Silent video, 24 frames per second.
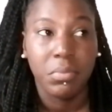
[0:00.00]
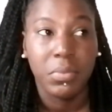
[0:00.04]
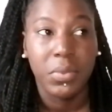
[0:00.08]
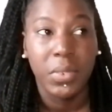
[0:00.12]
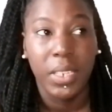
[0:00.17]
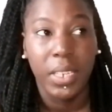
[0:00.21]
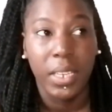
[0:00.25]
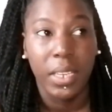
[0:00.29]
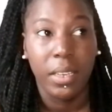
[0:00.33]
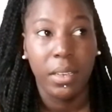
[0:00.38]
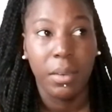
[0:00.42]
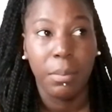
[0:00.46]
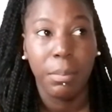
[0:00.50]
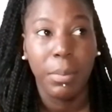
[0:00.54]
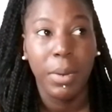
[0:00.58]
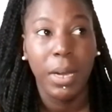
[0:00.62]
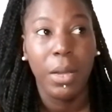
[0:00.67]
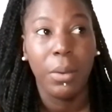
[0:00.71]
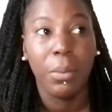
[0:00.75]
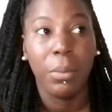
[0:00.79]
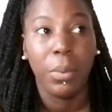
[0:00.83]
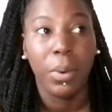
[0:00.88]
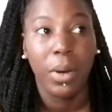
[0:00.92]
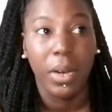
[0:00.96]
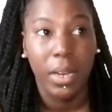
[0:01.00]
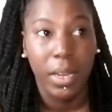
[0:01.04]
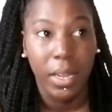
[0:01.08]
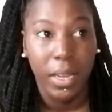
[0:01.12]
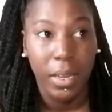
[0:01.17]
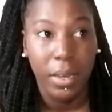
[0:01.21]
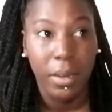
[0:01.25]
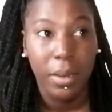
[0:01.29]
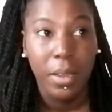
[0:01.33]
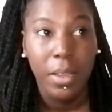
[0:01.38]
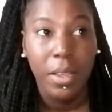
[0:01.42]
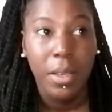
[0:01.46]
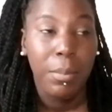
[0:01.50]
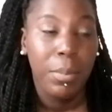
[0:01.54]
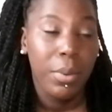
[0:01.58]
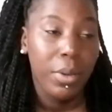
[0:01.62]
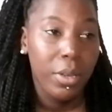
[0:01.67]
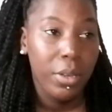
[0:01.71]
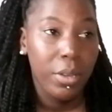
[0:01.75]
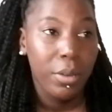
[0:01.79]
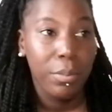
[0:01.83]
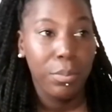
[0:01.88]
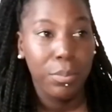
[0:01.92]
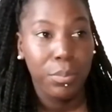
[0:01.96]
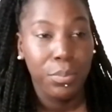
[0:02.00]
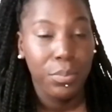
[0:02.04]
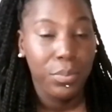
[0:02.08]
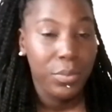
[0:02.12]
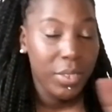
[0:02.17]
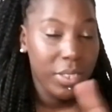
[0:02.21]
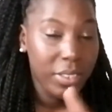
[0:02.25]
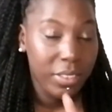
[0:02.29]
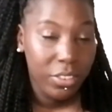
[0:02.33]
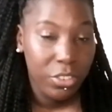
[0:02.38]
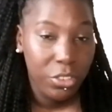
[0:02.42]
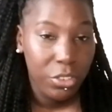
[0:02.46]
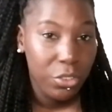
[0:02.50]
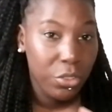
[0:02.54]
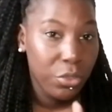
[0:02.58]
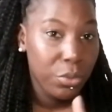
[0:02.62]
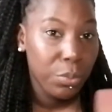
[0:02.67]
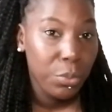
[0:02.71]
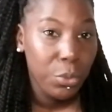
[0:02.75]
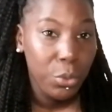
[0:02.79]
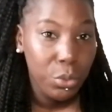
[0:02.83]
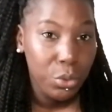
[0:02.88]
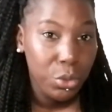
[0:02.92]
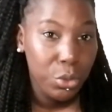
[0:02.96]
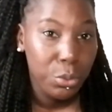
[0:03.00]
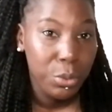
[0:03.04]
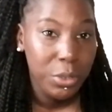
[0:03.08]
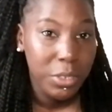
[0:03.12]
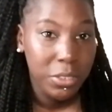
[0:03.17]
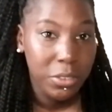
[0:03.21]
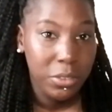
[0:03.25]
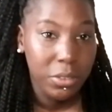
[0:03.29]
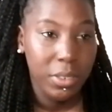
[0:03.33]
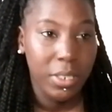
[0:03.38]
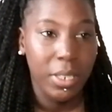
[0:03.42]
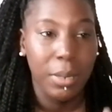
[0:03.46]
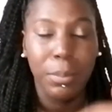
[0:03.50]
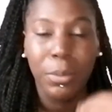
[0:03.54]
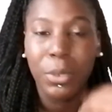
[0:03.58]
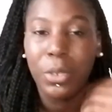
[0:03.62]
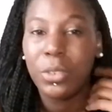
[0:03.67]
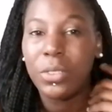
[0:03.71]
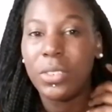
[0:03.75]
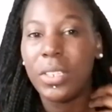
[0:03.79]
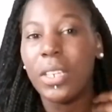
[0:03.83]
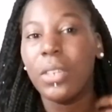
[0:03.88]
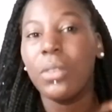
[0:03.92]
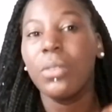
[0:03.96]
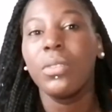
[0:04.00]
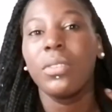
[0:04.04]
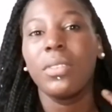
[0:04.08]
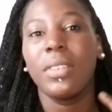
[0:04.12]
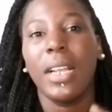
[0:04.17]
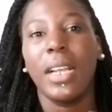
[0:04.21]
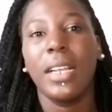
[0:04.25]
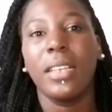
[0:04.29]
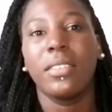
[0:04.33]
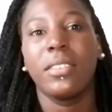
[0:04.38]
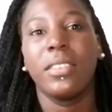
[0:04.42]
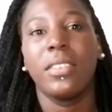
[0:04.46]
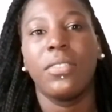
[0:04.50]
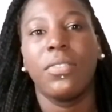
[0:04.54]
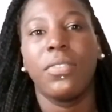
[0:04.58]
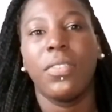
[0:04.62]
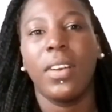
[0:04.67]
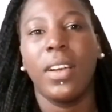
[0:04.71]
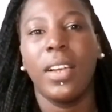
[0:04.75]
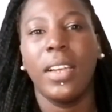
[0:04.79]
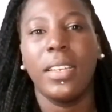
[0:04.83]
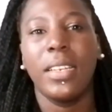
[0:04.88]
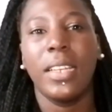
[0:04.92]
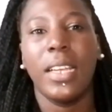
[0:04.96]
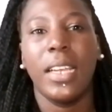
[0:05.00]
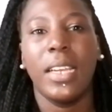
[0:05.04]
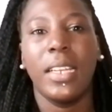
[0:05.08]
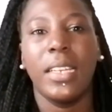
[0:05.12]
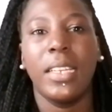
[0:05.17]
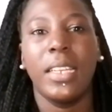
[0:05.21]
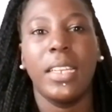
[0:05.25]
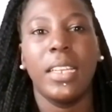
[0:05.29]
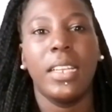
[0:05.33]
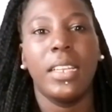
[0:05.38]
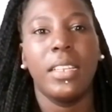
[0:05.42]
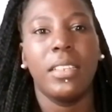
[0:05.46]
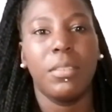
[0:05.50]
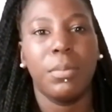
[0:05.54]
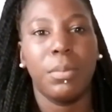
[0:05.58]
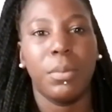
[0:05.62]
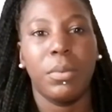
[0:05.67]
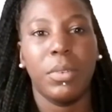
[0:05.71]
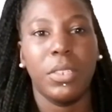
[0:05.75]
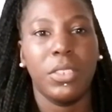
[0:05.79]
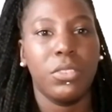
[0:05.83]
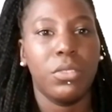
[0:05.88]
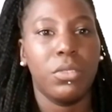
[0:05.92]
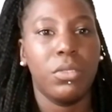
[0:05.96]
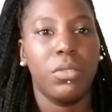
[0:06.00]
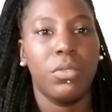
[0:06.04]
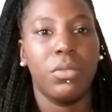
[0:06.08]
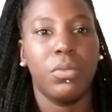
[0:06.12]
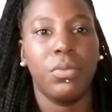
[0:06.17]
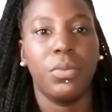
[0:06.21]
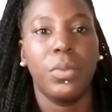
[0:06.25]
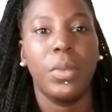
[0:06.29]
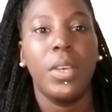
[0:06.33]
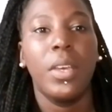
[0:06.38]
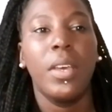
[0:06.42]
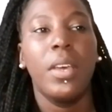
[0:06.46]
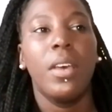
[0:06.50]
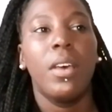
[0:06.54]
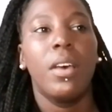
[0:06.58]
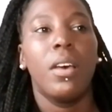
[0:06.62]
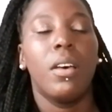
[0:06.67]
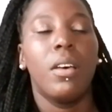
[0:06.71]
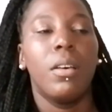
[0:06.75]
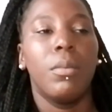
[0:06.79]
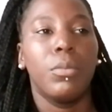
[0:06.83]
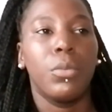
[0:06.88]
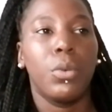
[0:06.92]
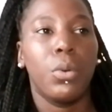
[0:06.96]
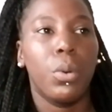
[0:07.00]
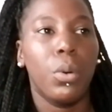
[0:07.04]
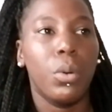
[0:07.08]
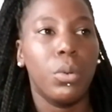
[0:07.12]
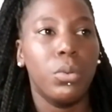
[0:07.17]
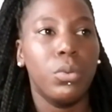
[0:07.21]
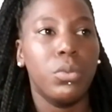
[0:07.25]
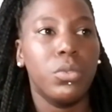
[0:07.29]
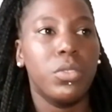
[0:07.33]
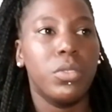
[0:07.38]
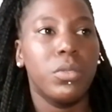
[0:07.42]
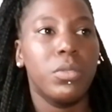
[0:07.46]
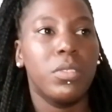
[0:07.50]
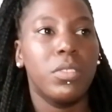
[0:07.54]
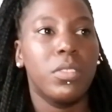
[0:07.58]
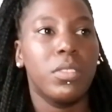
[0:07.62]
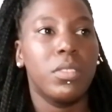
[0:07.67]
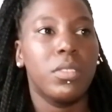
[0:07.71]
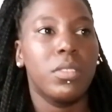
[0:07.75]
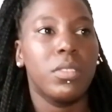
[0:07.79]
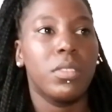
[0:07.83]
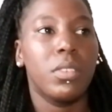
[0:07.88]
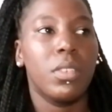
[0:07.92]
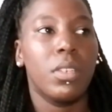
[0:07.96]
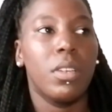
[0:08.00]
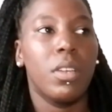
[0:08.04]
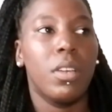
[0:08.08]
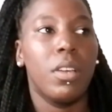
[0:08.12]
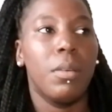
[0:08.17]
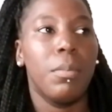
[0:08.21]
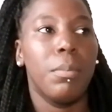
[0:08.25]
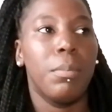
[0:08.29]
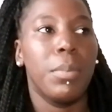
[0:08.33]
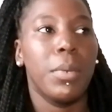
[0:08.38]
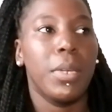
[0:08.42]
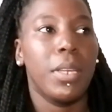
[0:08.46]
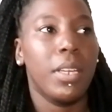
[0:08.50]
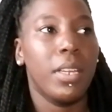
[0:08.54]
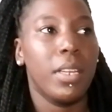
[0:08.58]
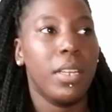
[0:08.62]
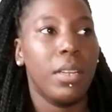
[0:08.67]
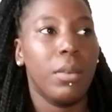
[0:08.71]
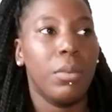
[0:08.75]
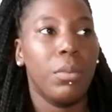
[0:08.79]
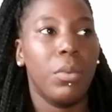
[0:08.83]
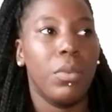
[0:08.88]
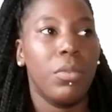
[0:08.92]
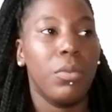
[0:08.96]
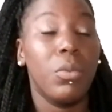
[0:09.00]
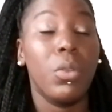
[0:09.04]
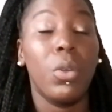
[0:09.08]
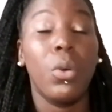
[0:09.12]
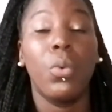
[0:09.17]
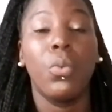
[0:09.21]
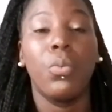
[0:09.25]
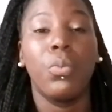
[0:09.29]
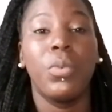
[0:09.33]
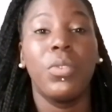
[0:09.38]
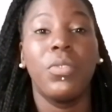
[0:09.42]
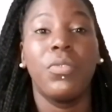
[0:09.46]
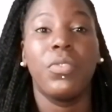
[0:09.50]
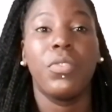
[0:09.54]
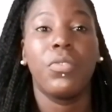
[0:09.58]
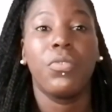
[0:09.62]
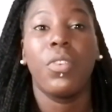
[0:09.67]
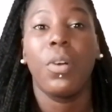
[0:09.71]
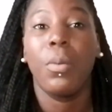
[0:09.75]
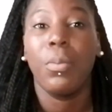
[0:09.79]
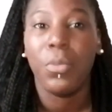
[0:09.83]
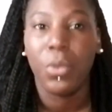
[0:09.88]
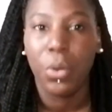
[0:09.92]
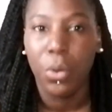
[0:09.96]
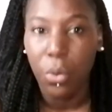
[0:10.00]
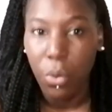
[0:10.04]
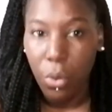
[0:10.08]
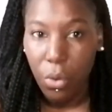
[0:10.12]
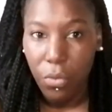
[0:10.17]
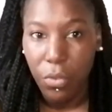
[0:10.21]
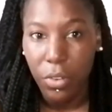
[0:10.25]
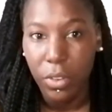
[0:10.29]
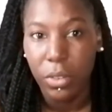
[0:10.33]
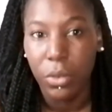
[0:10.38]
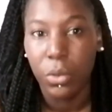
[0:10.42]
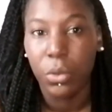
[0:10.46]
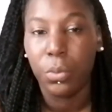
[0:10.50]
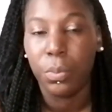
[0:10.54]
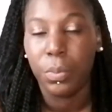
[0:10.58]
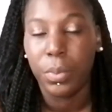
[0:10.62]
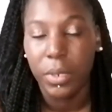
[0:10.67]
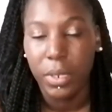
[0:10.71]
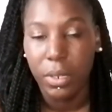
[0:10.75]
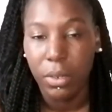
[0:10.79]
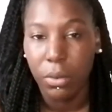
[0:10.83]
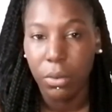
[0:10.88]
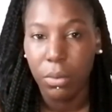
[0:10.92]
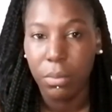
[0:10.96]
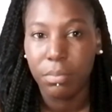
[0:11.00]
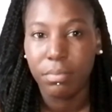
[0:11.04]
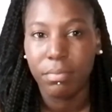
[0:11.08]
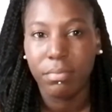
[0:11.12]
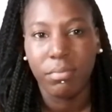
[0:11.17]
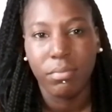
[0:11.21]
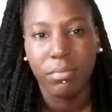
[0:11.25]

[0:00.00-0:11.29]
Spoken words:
yeah, by Y. But there's a small twist on it, because I couldn't actually find any inspirational quotes beginning with from the author who begot.